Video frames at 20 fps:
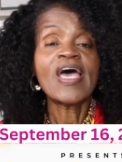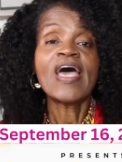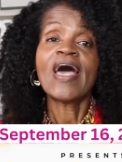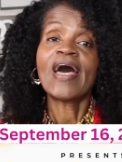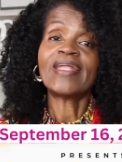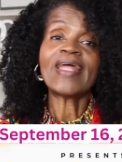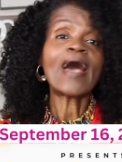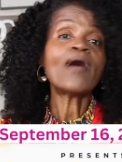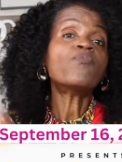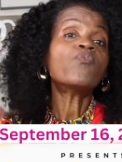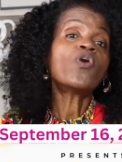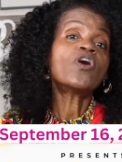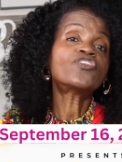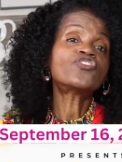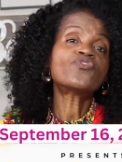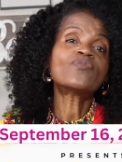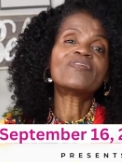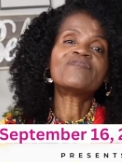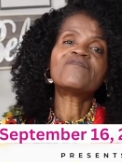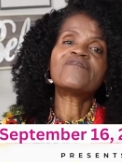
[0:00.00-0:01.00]
And I want
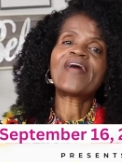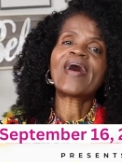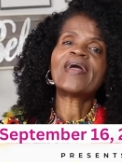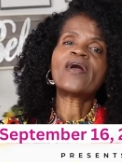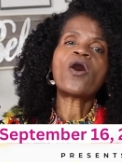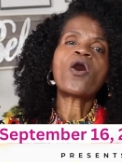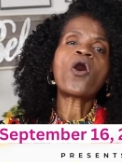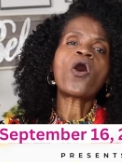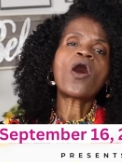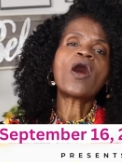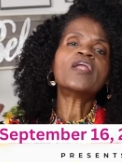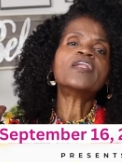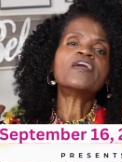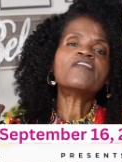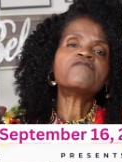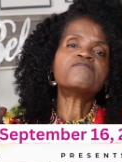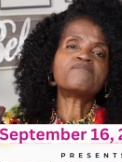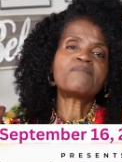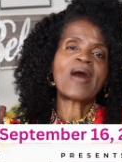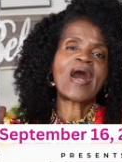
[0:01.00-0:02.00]
to invite all
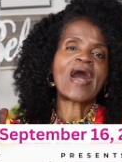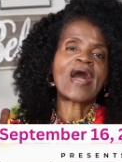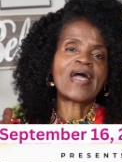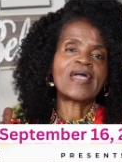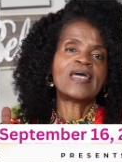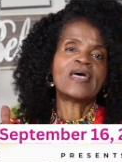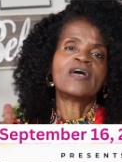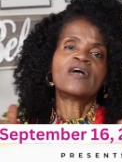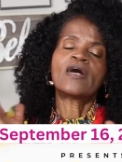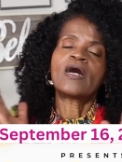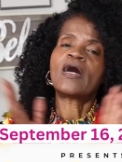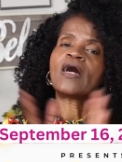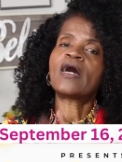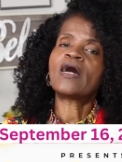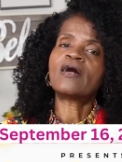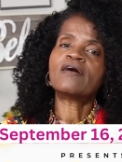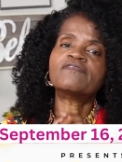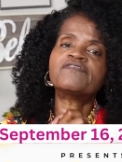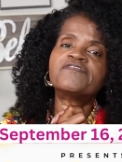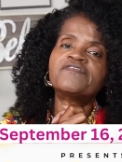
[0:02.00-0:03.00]
of my
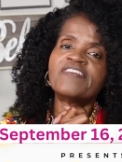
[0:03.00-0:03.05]
uh,